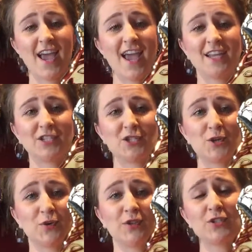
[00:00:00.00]
And
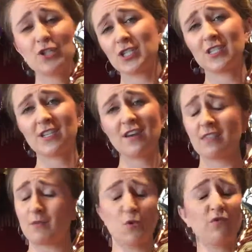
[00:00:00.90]
so there's just
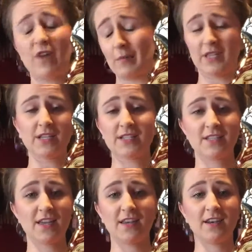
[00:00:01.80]
nothing more fabulous
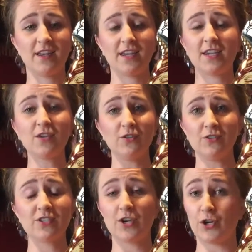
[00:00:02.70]
than
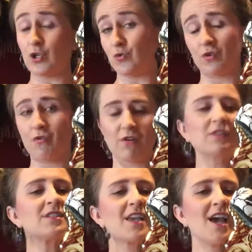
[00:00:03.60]
heels that are
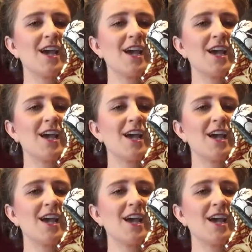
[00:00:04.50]
unicorns.